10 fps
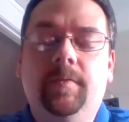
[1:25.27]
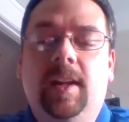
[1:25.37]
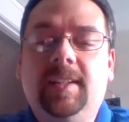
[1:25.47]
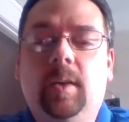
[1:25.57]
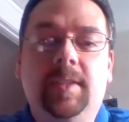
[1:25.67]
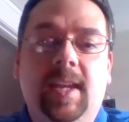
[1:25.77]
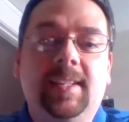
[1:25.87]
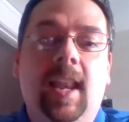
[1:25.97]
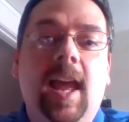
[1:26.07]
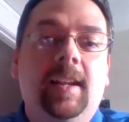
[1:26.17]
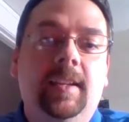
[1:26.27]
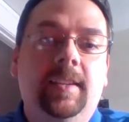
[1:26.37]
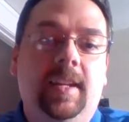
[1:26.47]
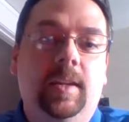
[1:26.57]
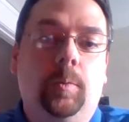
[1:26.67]
In fact, I would say it's likely
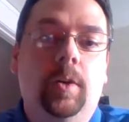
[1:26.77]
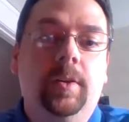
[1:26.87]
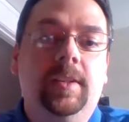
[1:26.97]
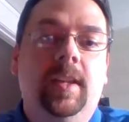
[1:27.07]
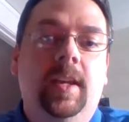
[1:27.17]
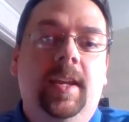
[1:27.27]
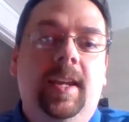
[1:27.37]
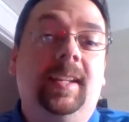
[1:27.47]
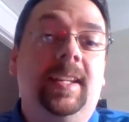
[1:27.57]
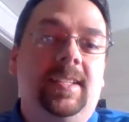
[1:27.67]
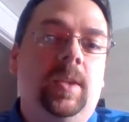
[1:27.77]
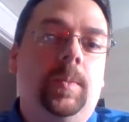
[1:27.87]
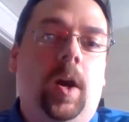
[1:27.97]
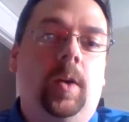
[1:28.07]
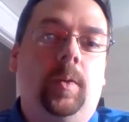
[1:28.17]
that he wrote it, at least to the
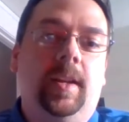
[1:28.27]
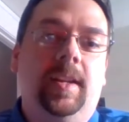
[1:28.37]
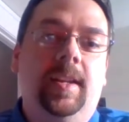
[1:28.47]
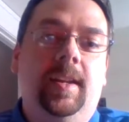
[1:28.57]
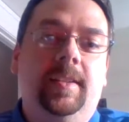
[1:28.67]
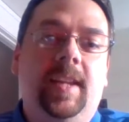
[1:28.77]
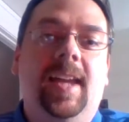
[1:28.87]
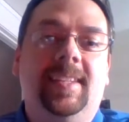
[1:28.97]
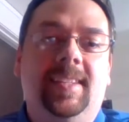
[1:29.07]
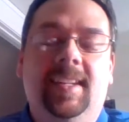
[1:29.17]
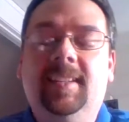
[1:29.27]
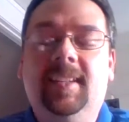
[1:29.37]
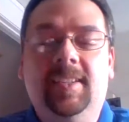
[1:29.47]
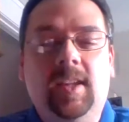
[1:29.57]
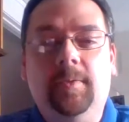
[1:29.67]
part where he dies at the end,
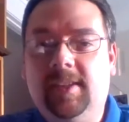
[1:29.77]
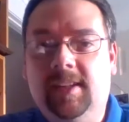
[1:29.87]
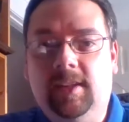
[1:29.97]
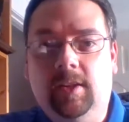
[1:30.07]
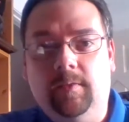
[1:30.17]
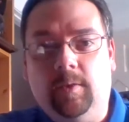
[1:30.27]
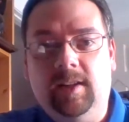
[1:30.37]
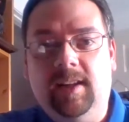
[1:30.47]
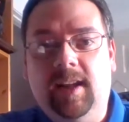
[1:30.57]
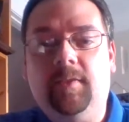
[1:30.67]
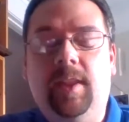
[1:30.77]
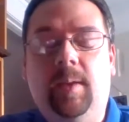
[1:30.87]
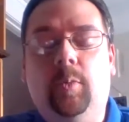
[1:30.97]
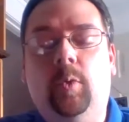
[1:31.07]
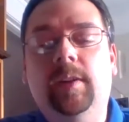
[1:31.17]
because obviously he couldn't have written it after
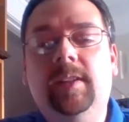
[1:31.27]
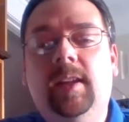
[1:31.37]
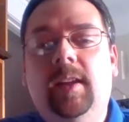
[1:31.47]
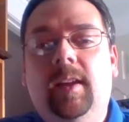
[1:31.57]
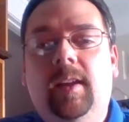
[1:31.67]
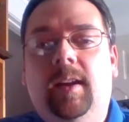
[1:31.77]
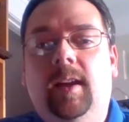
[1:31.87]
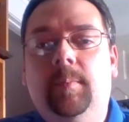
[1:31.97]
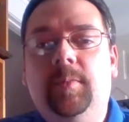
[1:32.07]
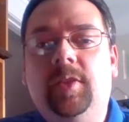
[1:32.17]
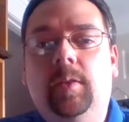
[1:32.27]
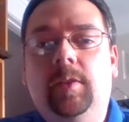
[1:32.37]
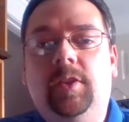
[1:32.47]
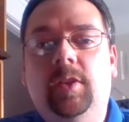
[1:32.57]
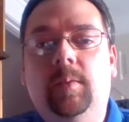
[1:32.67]
that point. So
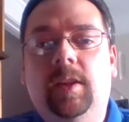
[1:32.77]
it's good.